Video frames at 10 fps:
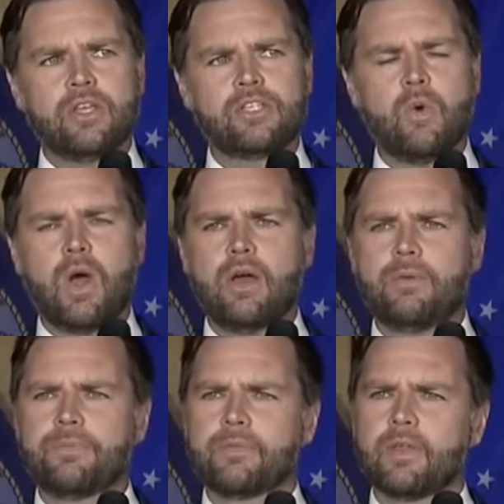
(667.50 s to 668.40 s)
So
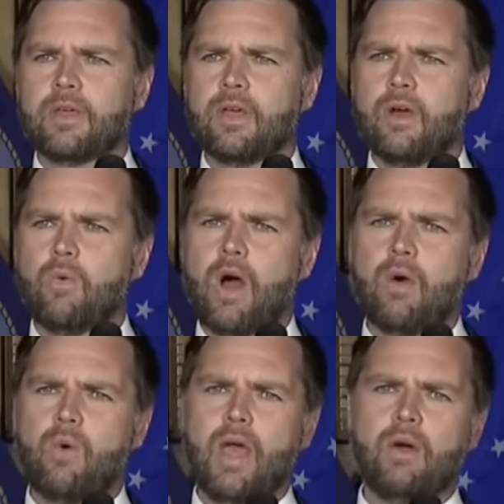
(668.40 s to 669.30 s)

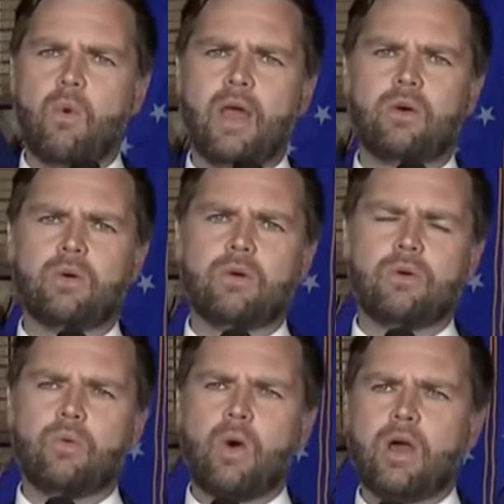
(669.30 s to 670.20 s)
why
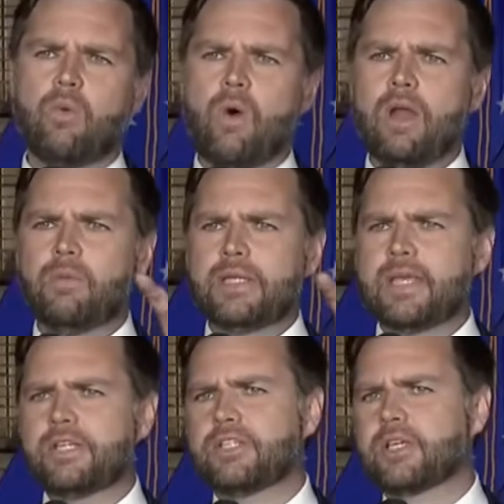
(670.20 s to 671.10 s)
don't we
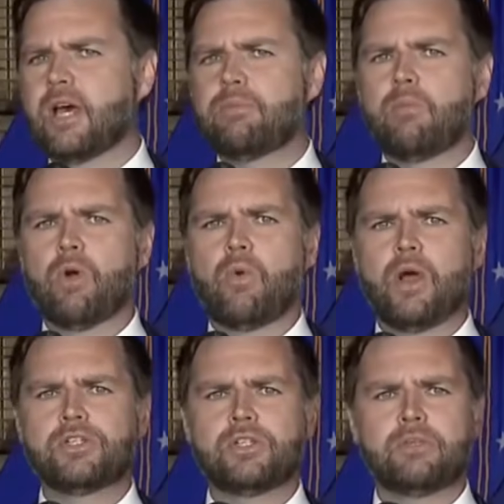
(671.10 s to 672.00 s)
take just a couple more
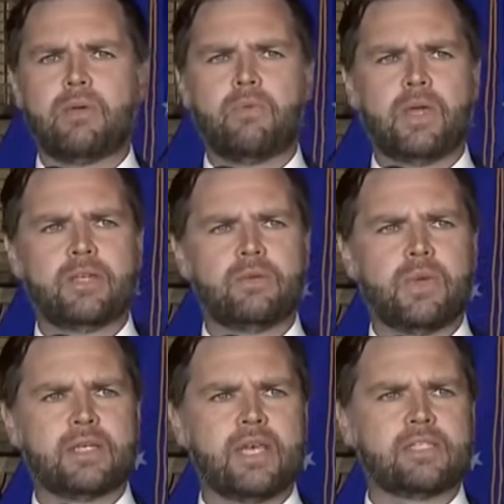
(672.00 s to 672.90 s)
questions, and maybe
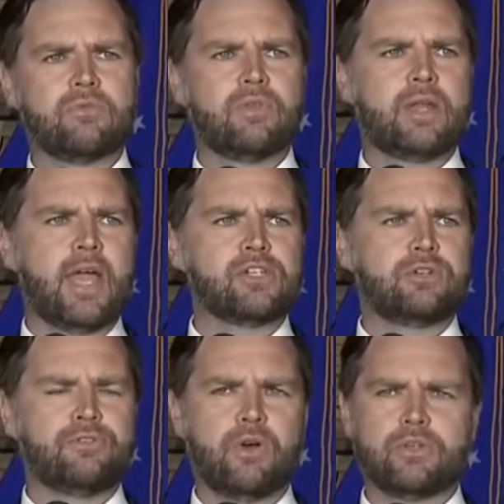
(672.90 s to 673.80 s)
we can take some from the
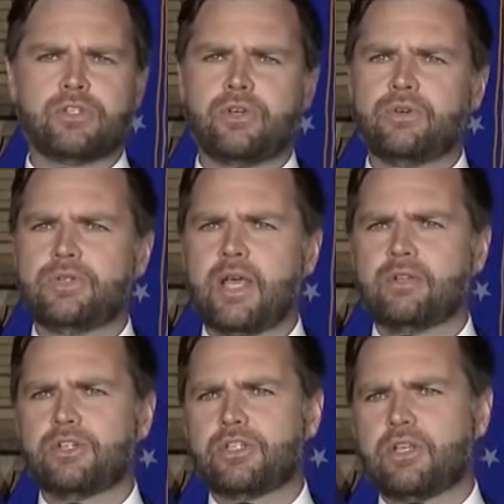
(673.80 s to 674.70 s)
national folks too.
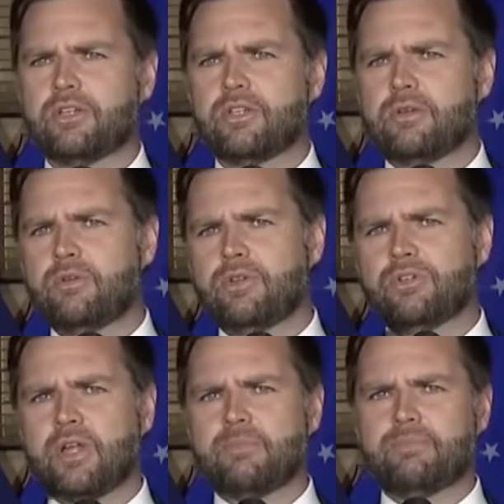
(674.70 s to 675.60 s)
Taylor, just tell, who
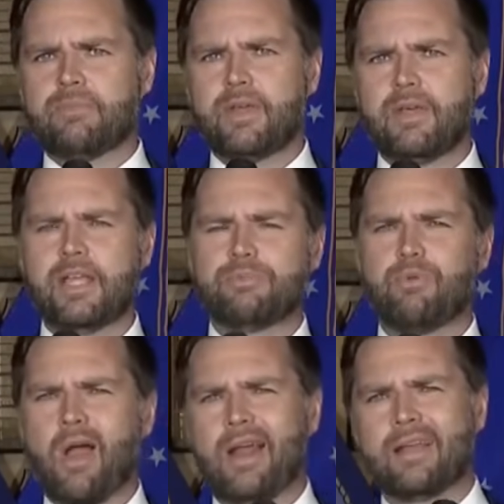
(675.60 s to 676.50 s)
should I? It's
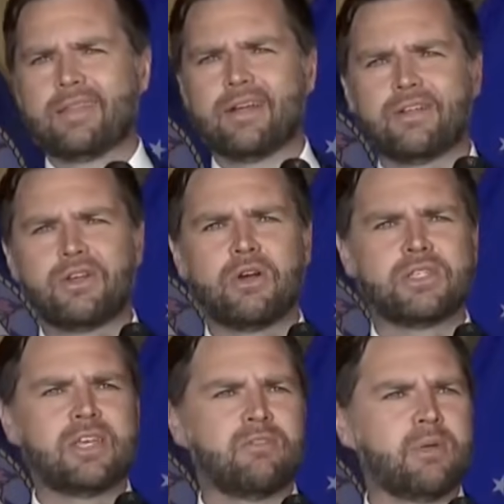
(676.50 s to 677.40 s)
bright out there. It's hard
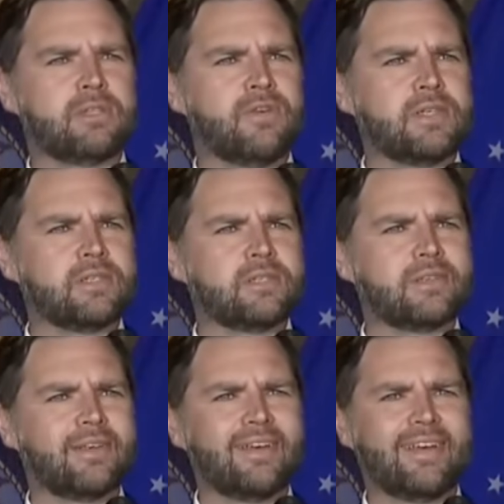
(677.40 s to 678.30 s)
to see everybody's faces.